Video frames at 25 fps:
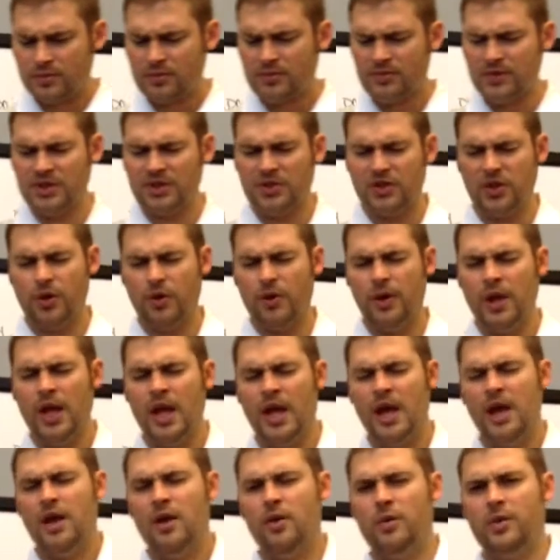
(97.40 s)
So
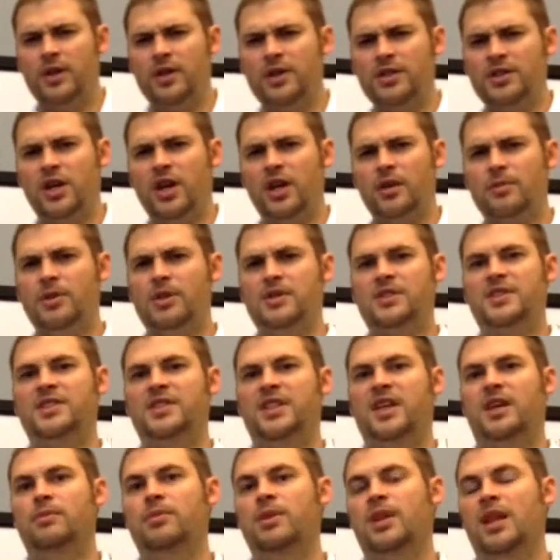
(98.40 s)
we're going to talk about
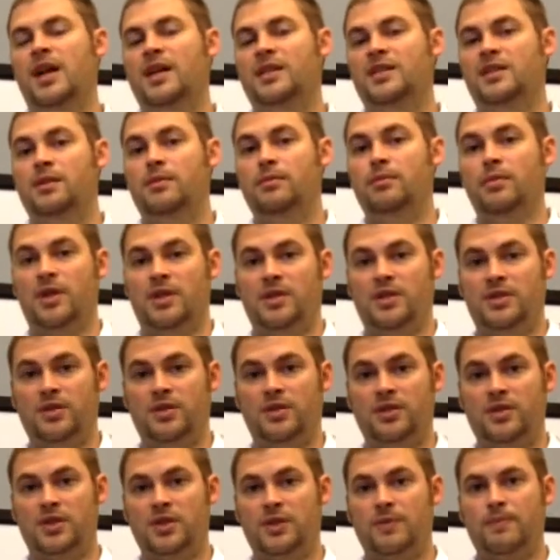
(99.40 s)
stabilizing
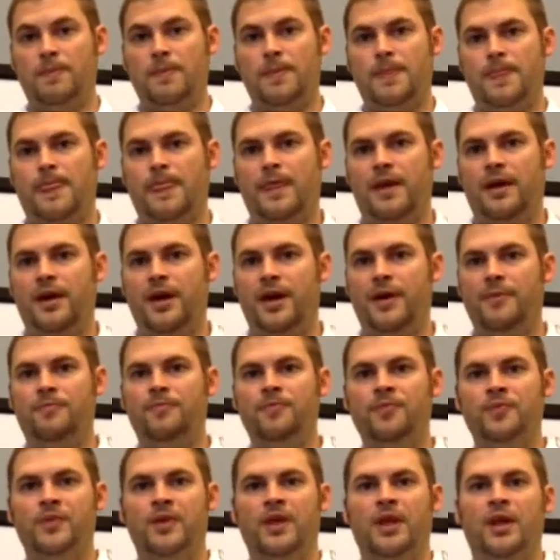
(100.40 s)
muscles, all right?
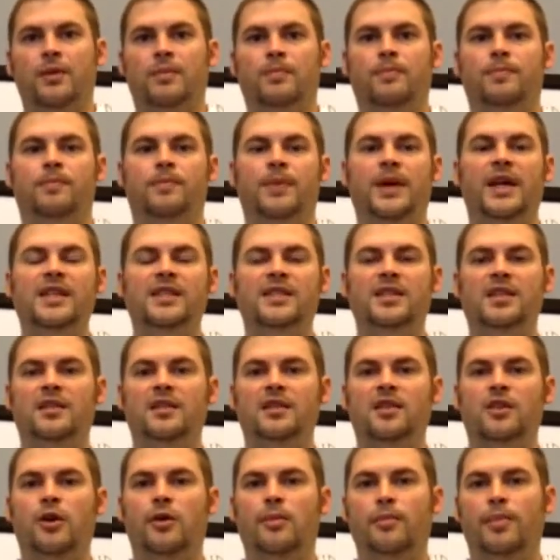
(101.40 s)

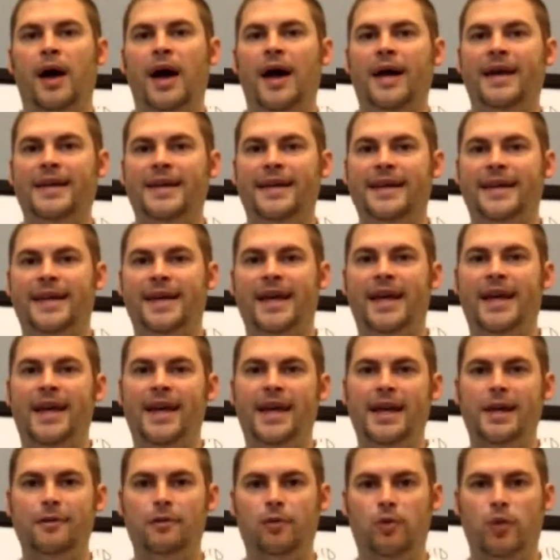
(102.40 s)
Basically, your body
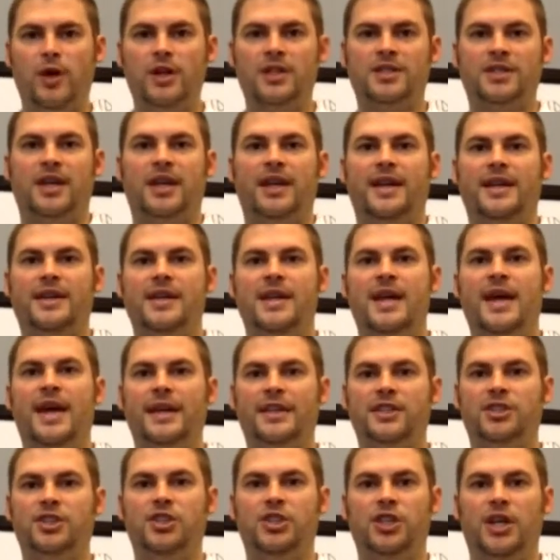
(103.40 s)
kind of works like an
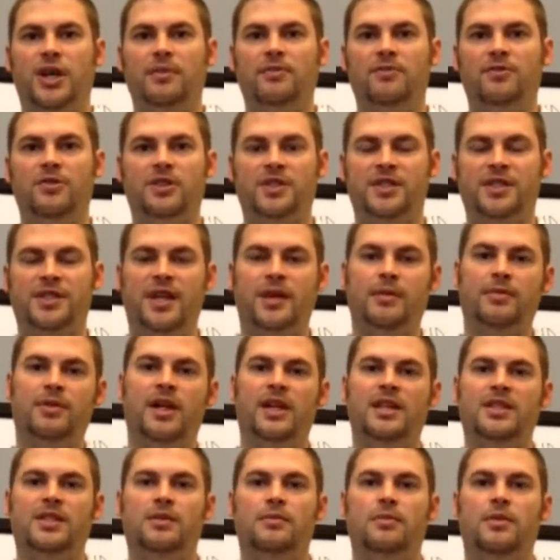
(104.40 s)
X shape for
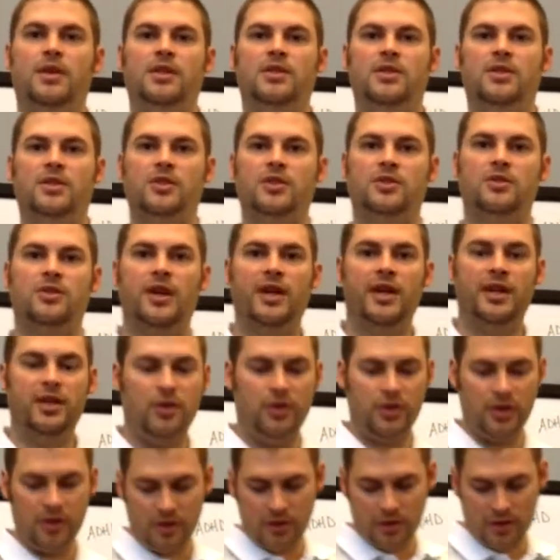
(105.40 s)
stabilizing muscles, right?
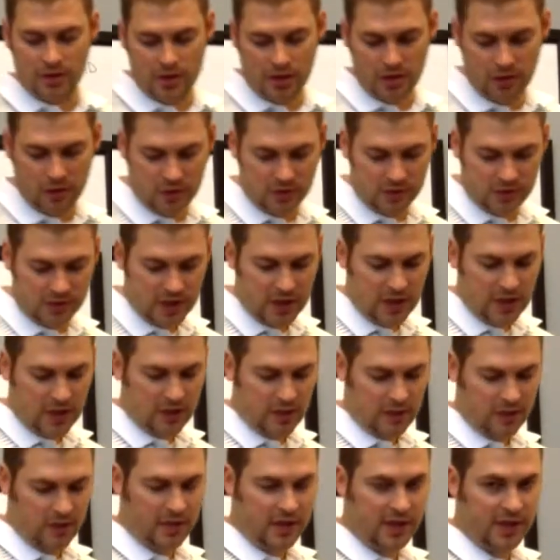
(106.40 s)
You either use
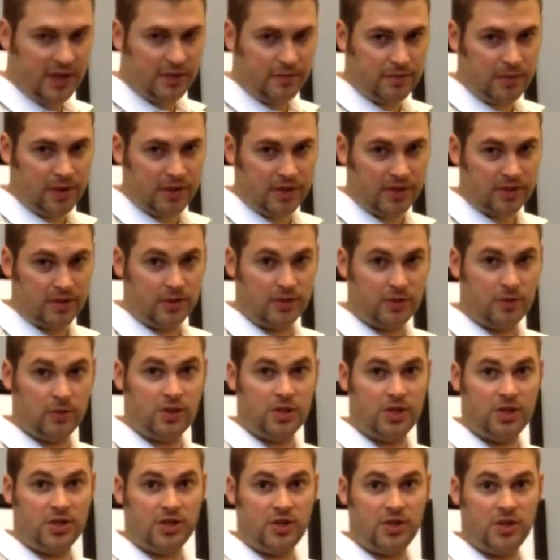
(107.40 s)
these muscles,
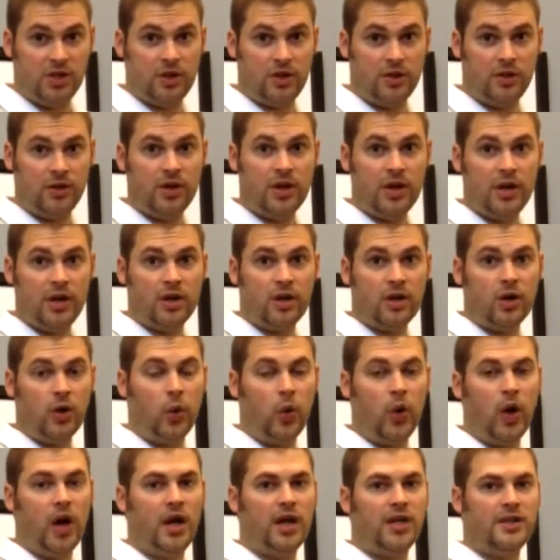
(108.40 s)
which is your
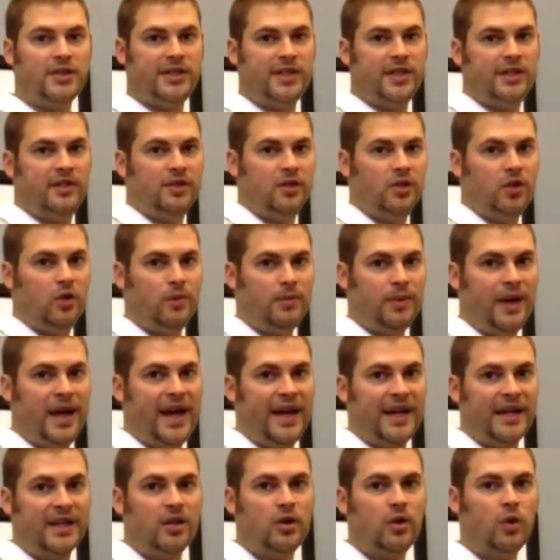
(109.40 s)
quads and low
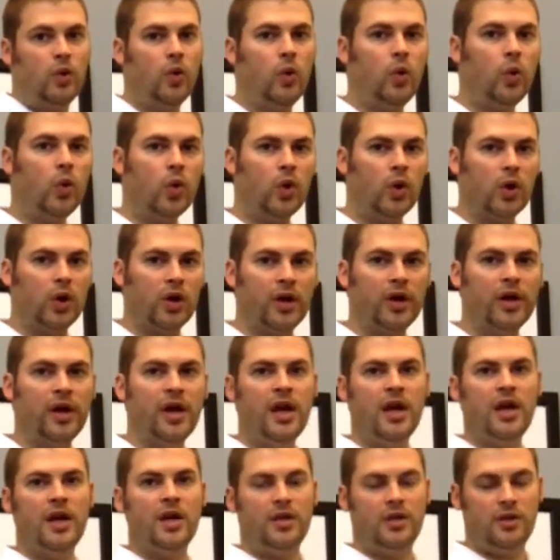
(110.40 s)
back, or
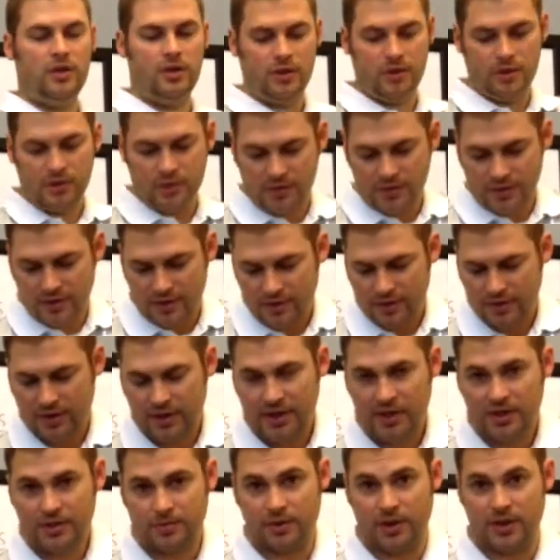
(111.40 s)
you use
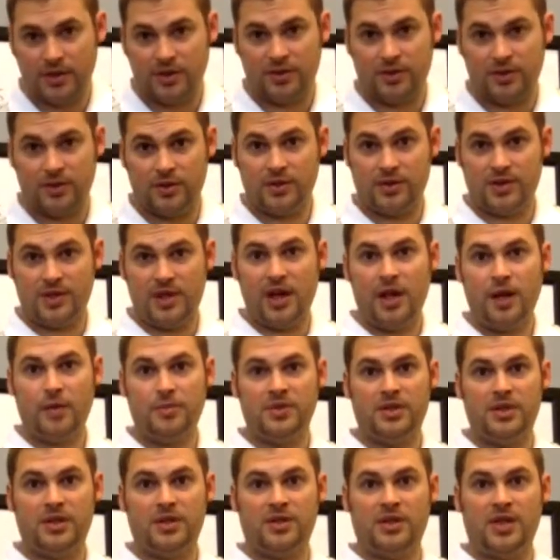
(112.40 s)
these muscles, the
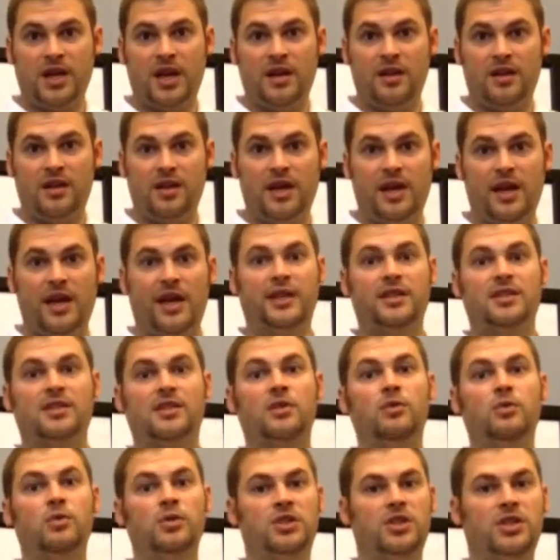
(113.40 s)
opposite side of the X,
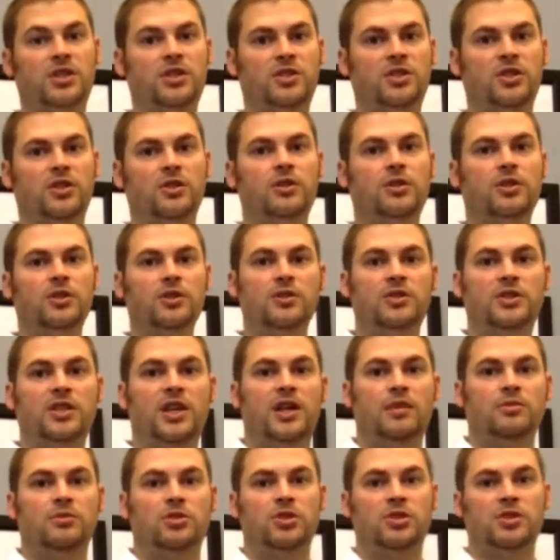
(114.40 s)
which is your glutes,
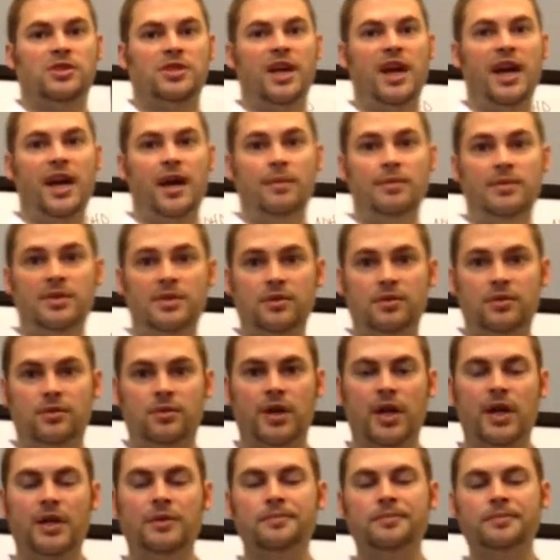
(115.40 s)
hamstrings, abs,
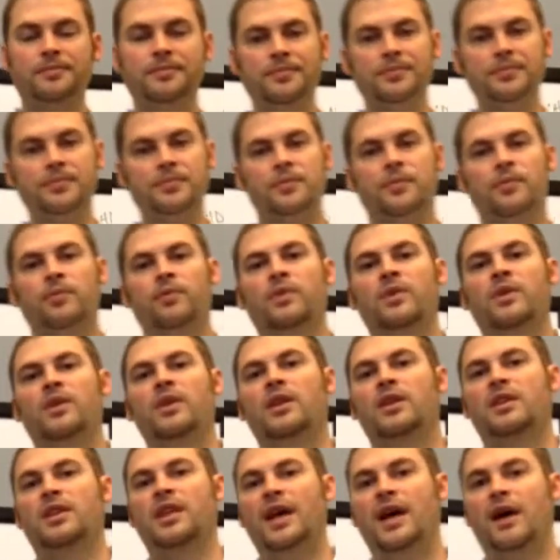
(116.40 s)
right?
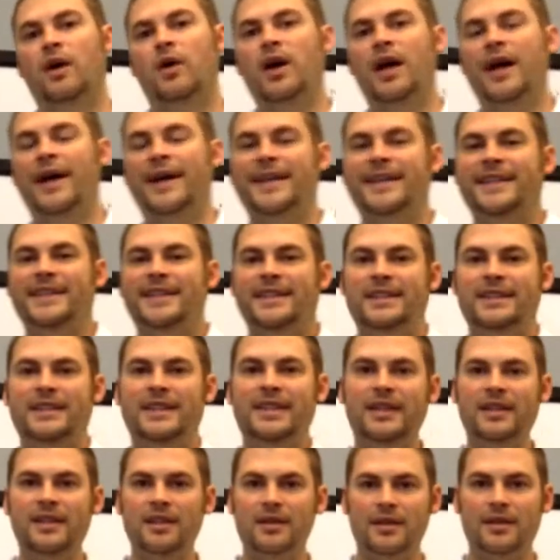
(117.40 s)
Now,
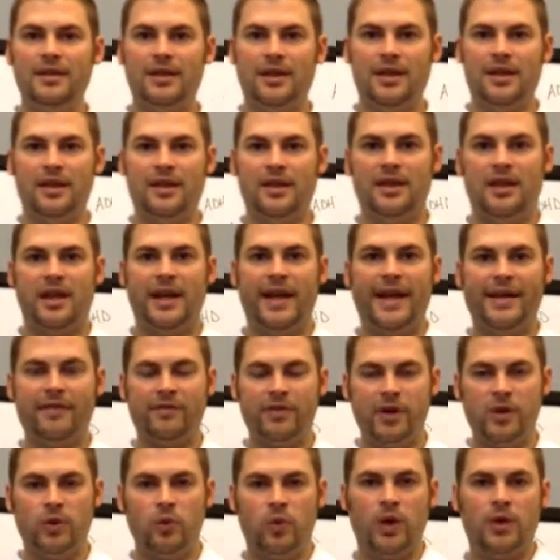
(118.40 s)
ideally,
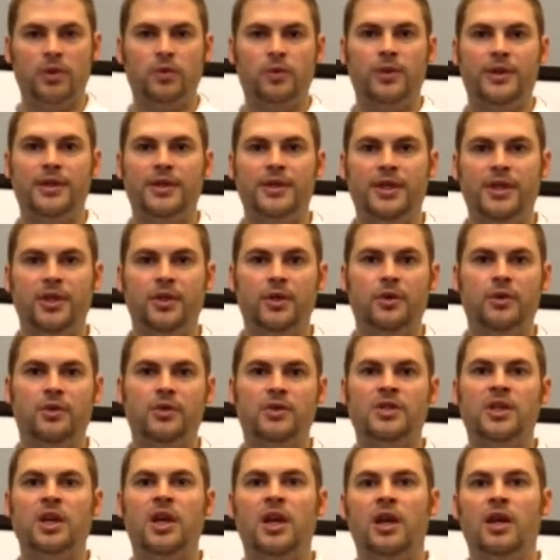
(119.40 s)
everyone would
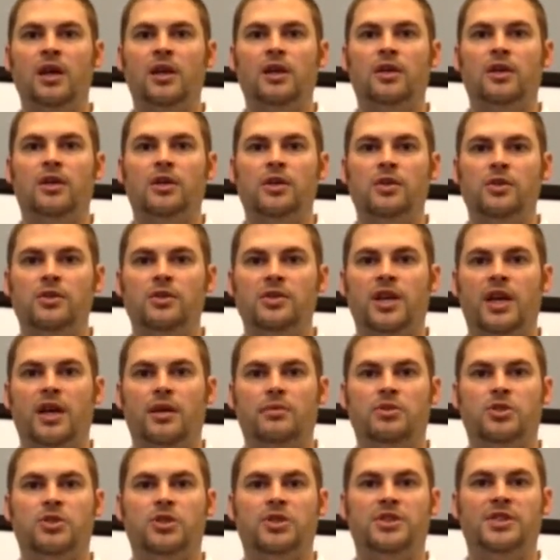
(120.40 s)
use glutes,
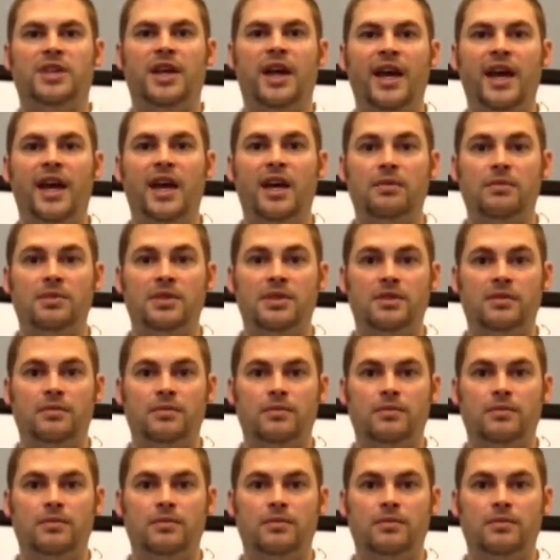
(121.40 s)
hamstrings, abs,